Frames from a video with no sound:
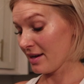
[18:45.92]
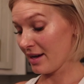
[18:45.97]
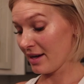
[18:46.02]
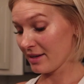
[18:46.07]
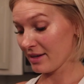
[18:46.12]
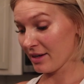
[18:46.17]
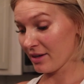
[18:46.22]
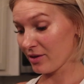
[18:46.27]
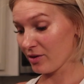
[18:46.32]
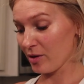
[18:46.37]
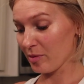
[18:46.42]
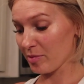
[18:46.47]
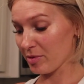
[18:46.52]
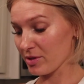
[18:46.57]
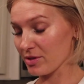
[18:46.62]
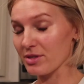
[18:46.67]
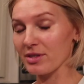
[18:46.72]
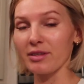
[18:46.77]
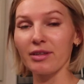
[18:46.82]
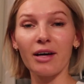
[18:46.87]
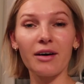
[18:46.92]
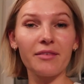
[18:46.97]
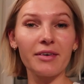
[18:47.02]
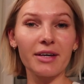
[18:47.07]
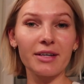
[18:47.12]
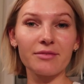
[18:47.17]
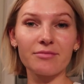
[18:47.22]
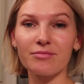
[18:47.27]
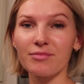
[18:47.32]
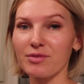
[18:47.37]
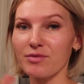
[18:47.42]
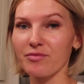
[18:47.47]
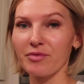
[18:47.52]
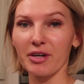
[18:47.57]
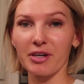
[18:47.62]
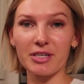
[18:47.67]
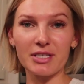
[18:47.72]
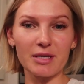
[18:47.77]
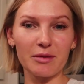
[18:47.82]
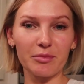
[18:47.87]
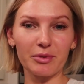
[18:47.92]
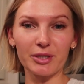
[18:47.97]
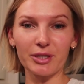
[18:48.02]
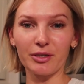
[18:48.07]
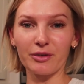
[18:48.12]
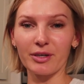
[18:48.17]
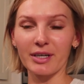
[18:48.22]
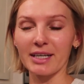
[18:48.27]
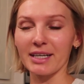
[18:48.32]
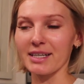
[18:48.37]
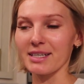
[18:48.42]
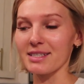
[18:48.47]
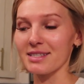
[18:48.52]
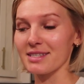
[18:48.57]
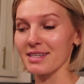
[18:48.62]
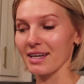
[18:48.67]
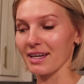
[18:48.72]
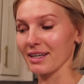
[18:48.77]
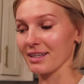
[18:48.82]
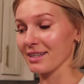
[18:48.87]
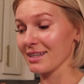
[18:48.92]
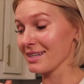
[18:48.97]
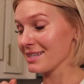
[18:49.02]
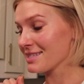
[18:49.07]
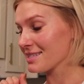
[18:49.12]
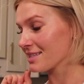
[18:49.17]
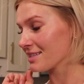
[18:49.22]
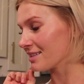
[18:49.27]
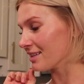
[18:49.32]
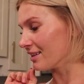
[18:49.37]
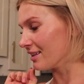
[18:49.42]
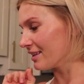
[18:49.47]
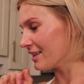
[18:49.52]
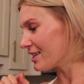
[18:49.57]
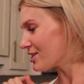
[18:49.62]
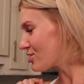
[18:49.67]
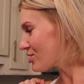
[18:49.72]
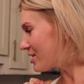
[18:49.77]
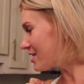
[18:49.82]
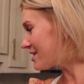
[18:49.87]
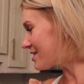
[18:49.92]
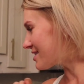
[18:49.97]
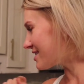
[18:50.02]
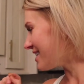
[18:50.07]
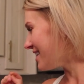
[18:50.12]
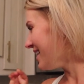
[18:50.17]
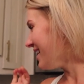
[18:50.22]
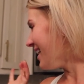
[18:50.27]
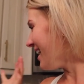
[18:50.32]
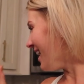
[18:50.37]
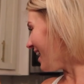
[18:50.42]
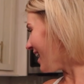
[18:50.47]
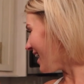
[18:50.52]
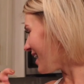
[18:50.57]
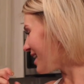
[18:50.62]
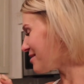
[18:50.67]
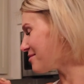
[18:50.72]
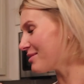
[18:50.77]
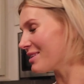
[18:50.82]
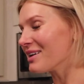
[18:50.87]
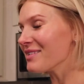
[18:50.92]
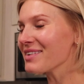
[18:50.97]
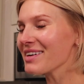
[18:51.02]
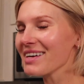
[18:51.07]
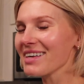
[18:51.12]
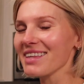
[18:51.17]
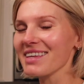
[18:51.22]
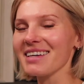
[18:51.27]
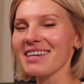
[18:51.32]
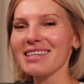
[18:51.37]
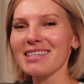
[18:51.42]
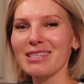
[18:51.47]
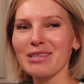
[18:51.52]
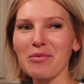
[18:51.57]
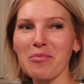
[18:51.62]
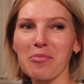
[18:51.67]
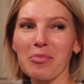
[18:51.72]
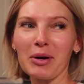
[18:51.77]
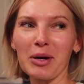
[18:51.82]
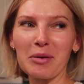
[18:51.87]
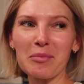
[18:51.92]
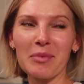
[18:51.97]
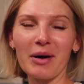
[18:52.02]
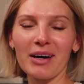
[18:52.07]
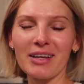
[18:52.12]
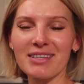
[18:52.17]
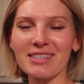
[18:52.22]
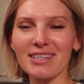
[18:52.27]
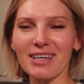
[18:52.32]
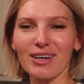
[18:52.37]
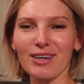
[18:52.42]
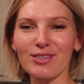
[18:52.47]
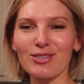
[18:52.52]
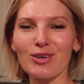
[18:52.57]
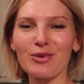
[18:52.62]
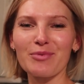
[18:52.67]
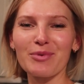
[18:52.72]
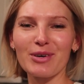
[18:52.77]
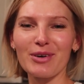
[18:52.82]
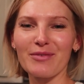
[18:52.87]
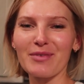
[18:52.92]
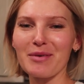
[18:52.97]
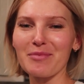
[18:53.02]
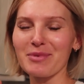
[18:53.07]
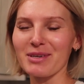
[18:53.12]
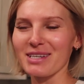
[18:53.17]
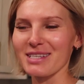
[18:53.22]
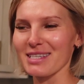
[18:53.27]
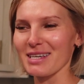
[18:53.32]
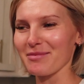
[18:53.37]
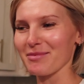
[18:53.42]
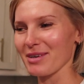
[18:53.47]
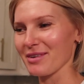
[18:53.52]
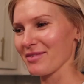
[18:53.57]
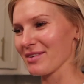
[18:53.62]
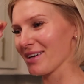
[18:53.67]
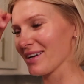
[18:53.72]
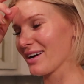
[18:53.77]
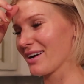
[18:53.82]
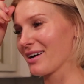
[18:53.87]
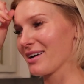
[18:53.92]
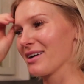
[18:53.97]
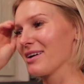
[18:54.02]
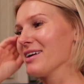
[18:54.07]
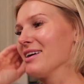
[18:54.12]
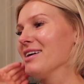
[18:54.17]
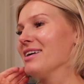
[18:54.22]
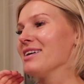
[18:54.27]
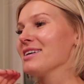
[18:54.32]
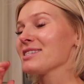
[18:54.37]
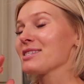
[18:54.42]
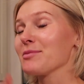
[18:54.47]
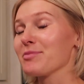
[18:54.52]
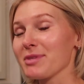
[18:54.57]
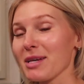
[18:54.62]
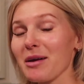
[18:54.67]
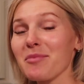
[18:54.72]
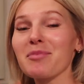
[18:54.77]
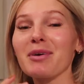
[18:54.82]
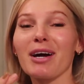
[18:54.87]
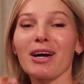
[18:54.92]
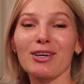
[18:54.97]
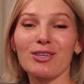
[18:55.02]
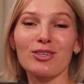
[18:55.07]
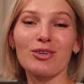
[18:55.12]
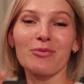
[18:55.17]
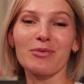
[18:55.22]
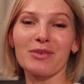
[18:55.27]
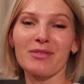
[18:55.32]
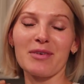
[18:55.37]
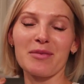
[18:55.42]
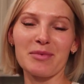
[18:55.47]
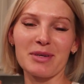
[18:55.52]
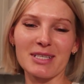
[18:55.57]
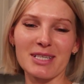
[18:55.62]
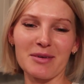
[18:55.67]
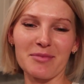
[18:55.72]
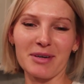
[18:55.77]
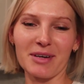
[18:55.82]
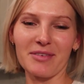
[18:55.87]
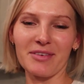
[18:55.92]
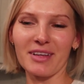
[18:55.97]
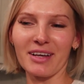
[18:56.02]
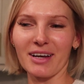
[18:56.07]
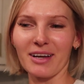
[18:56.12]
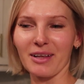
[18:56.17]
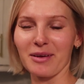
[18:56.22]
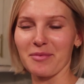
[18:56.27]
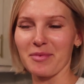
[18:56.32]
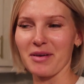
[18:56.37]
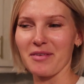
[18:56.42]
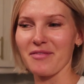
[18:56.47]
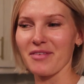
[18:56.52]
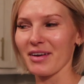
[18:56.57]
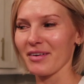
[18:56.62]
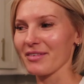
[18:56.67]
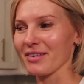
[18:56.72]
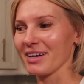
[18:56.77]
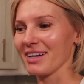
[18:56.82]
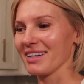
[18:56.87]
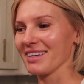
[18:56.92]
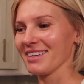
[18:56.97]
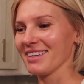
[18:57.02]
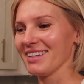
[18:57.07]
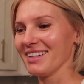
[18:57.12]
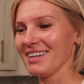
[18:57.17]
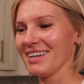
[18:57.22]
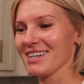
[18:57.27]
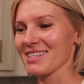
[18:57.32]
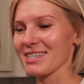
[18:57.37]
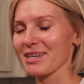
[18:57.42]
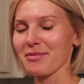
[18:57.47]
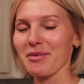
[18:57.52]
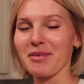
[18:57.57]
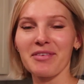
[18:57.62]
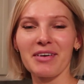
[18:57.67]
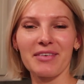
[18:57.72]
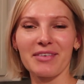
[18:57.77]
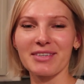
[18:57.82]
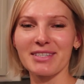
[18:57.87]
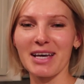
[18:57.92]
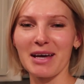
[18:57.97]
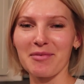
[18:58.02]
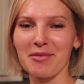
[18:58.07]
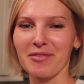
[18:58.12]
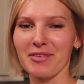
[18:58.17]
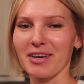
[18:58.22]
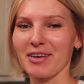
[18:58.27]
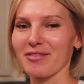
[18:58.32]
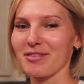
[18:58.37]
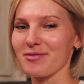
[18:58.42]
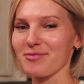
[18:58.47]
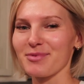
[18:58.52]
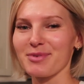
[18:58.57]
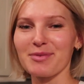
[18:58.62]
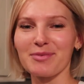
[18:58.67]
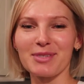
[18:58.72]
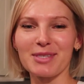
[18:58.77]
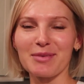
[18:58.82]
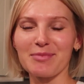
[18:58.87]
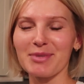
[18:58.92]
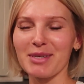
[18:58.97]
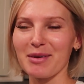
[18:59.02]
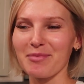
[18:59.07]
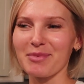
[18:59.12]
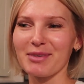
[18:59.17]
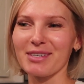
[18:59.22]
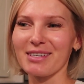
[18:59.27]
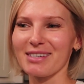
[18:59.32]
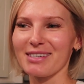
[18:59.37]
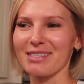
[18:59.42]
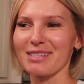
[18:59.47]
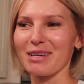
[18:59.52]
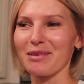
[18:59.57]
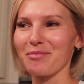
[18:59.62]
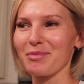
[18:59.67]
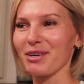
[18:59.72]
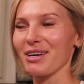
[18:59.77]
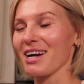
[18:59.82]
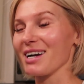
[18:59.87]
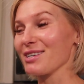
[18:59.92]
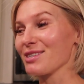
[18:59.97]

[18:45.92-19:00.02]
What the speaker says: And I don't know, I personally love it. Very simple ingredients and it's delicious. I am loving these burr months, October, November, December. I feel like our September, October, November, December. I feel like I like my favorite. It's like my favorite time of year from September to December.